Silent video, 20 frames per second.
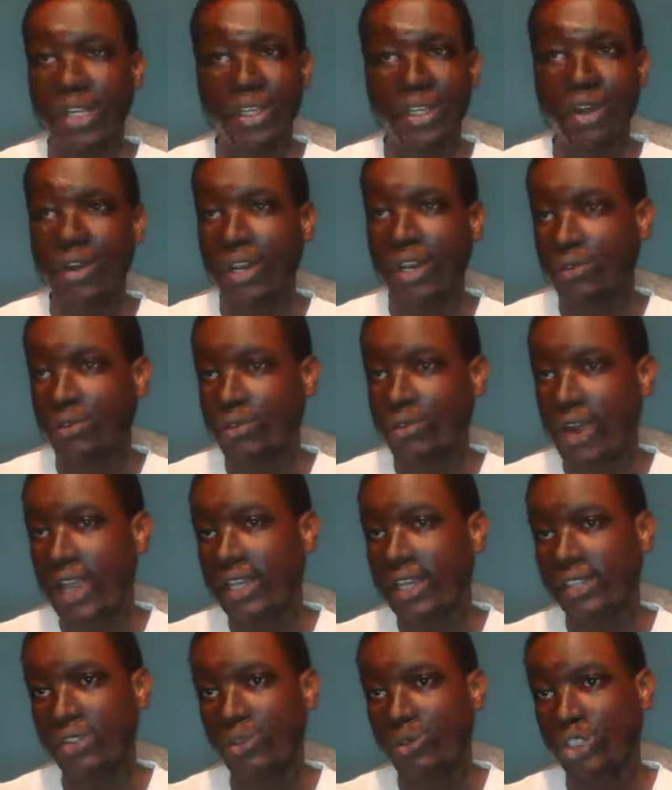down and cry
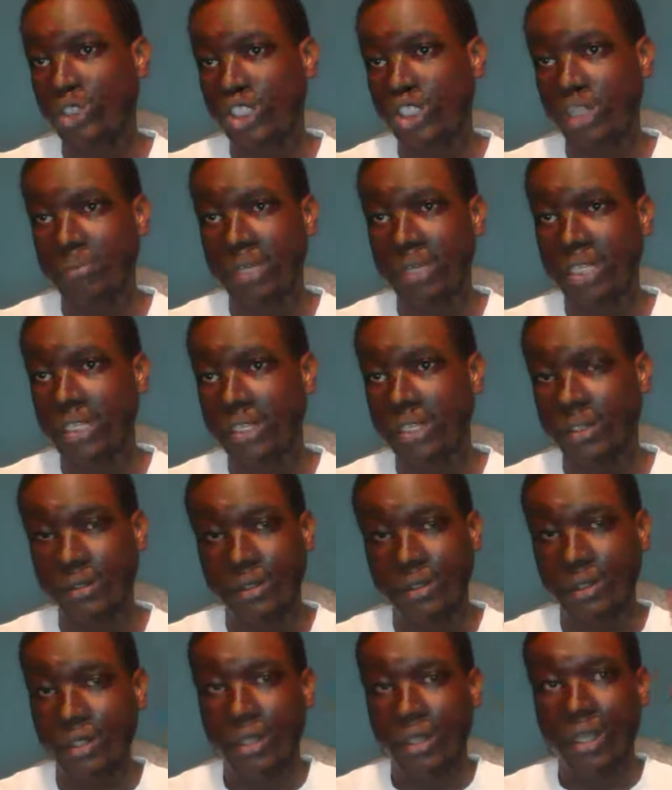on social media.
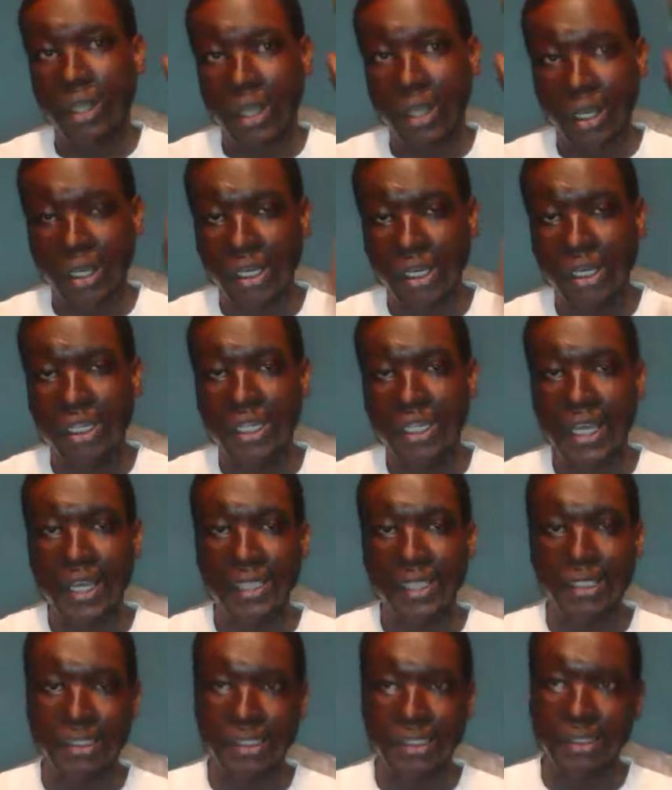Good
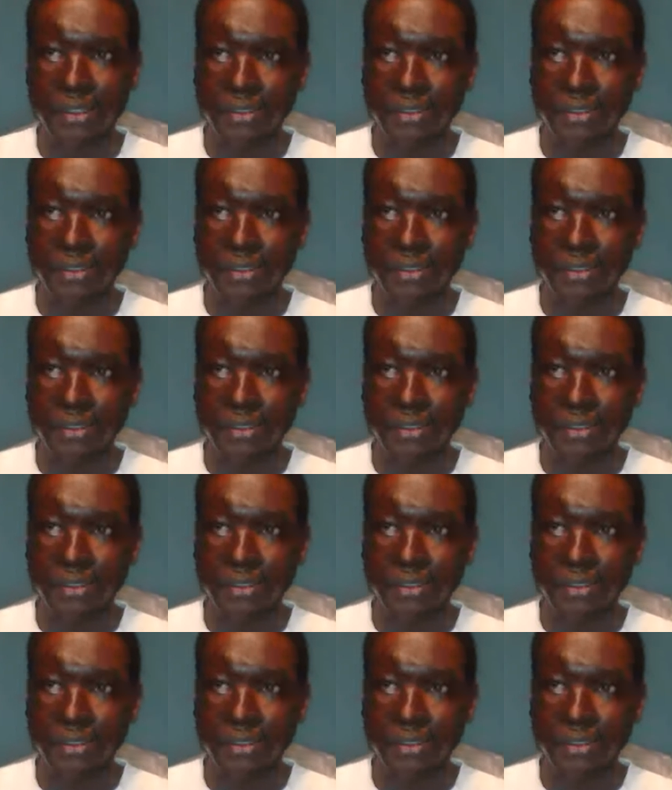night.